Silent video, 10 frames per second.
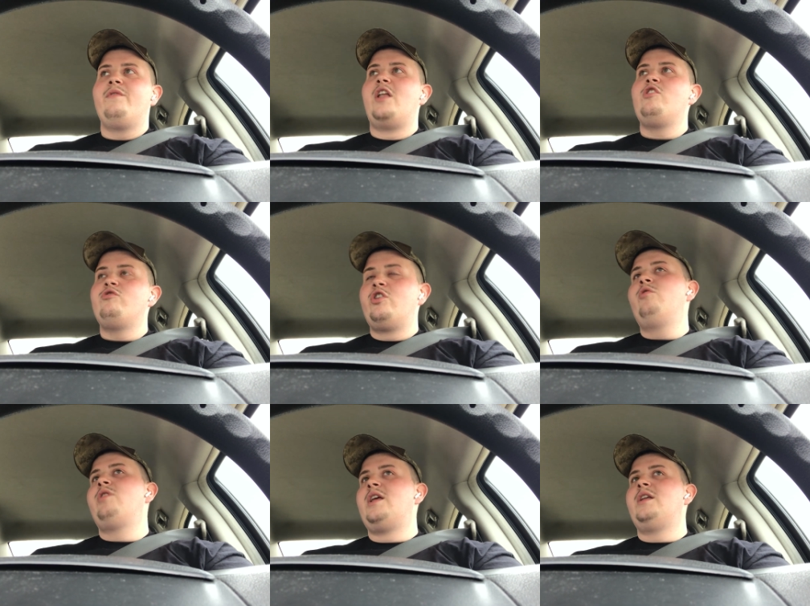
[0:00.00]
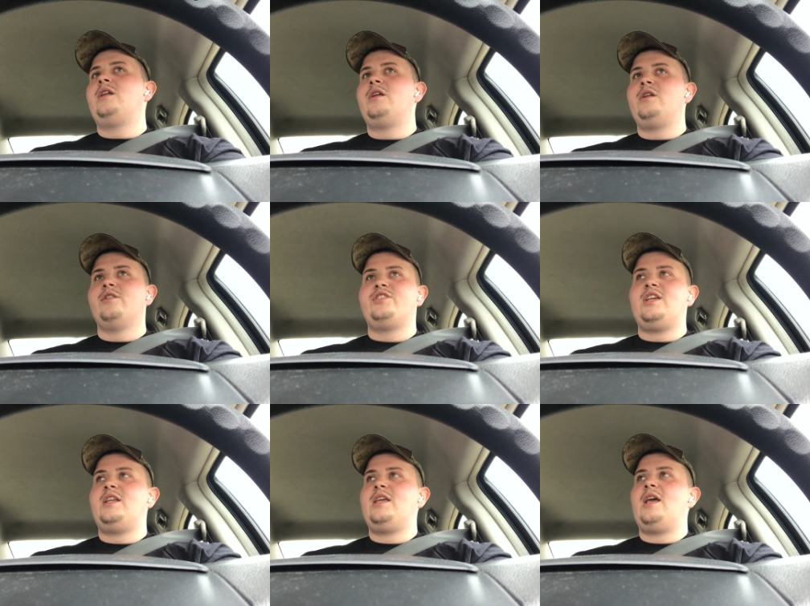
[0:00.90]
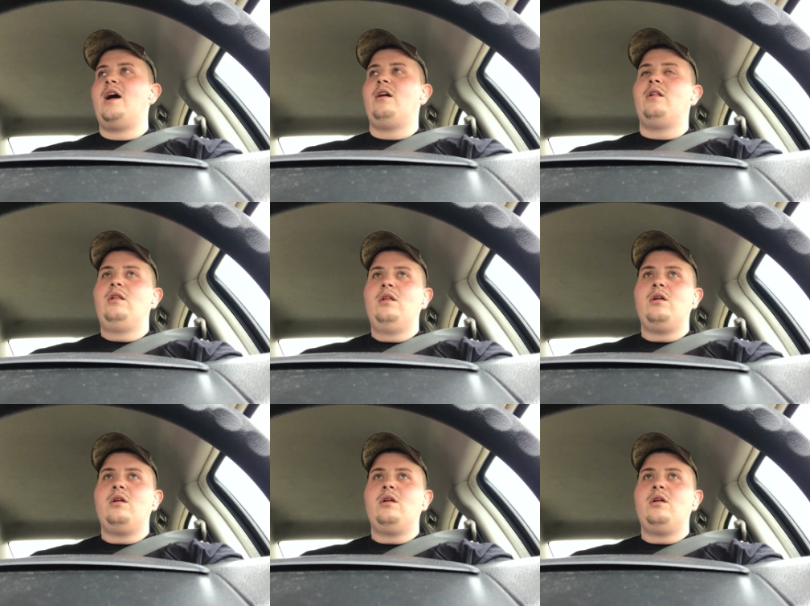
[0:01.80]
then you do need your CDL